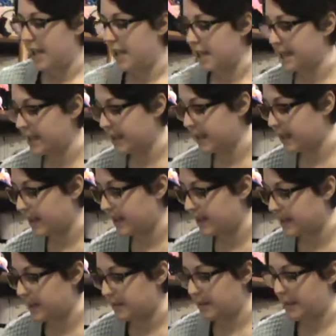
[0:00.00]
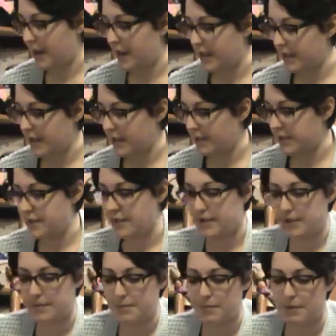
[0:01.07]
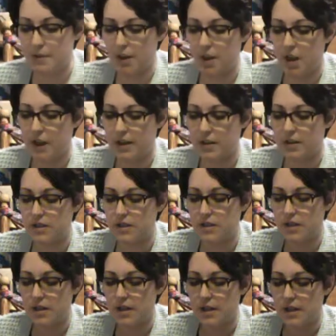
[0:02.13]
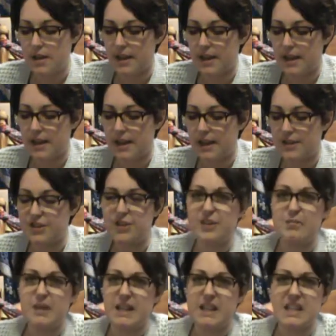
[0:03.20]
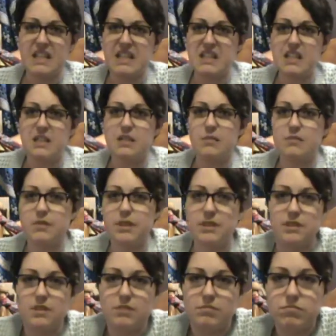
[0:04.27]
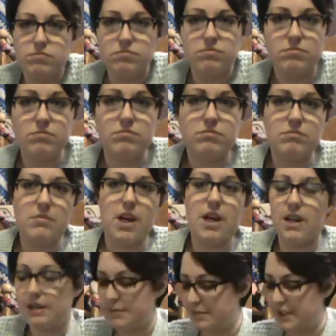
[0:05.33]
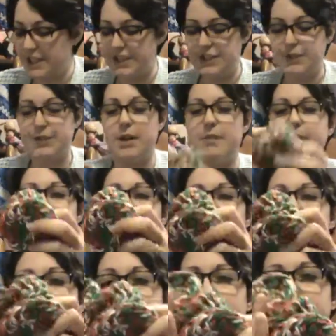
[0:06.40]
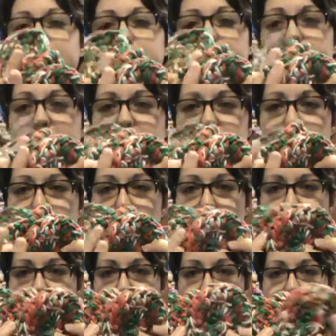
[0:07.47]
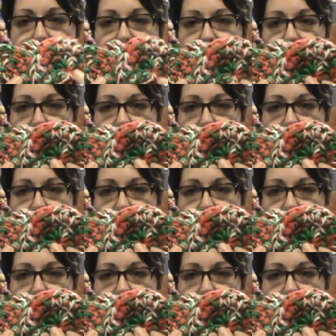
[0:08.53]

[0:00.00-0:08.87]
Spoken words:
And then I ended up buying some cotton and just making some little dish scrub. So I made some little dish scrubbies.